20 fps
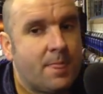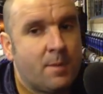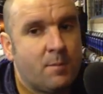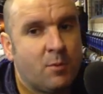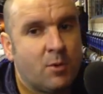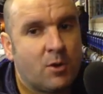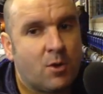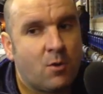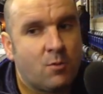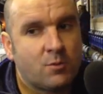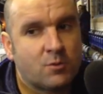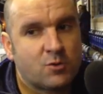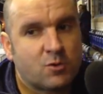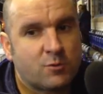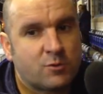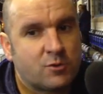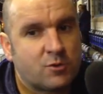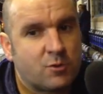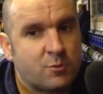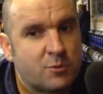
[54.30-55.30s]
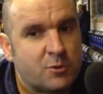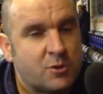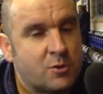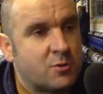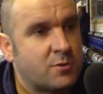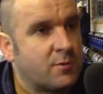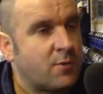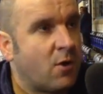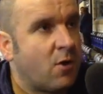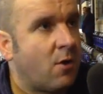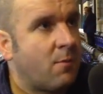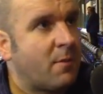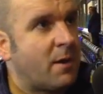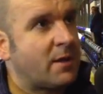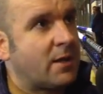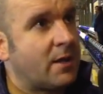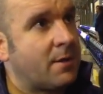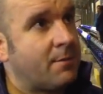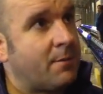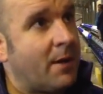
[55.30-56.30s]
But substitutes have gone on,
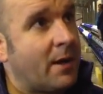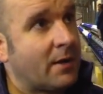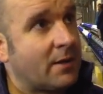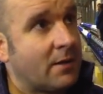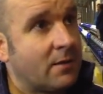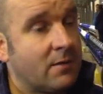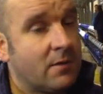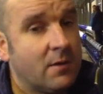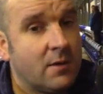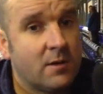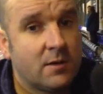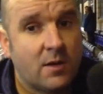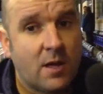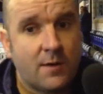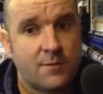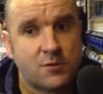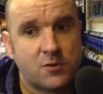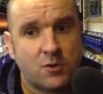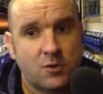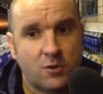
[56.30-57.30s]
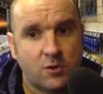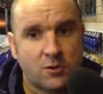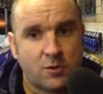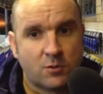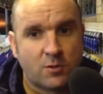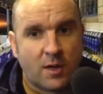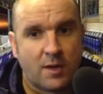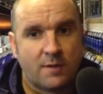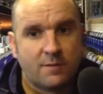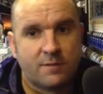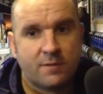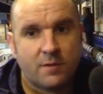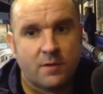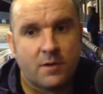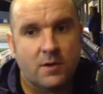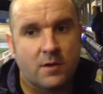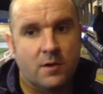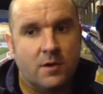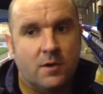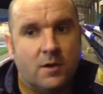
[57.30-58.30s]
made an impact. Dave scored. Dave
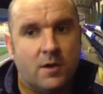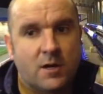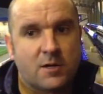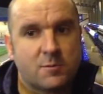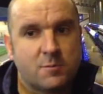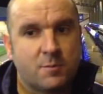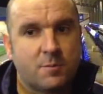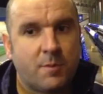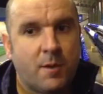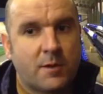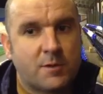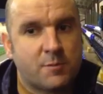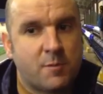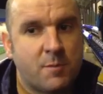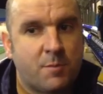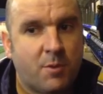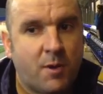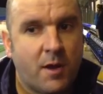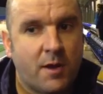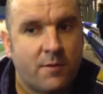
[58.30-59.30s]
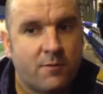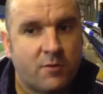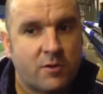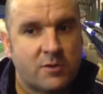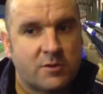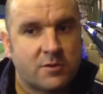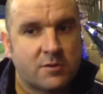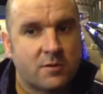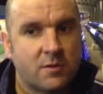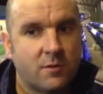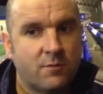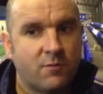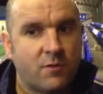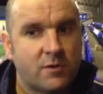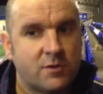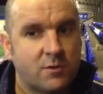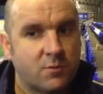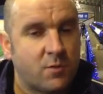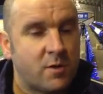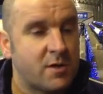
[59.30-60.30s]
hasn't been playing in
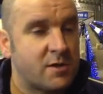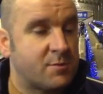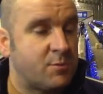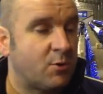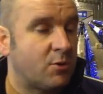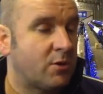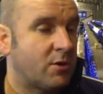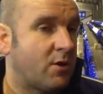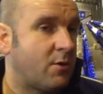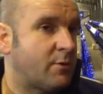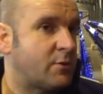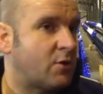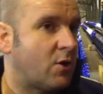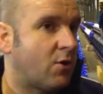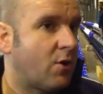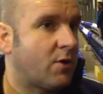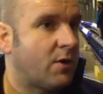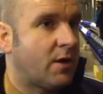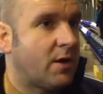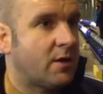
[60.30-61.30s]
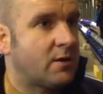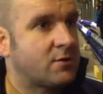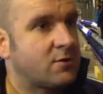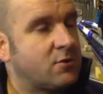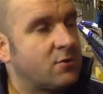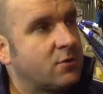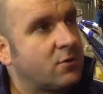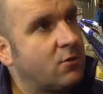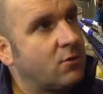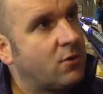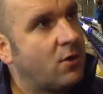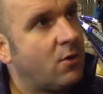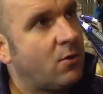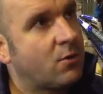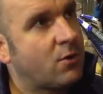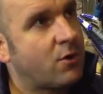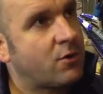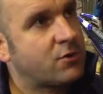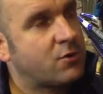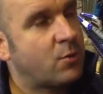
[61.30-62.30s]
recent weeks, but he's gone on there and scored a good goal
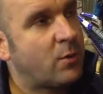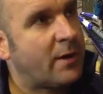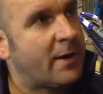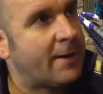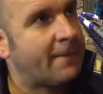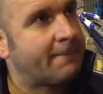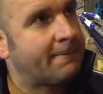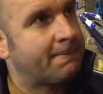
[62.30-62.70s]
and got us the winner.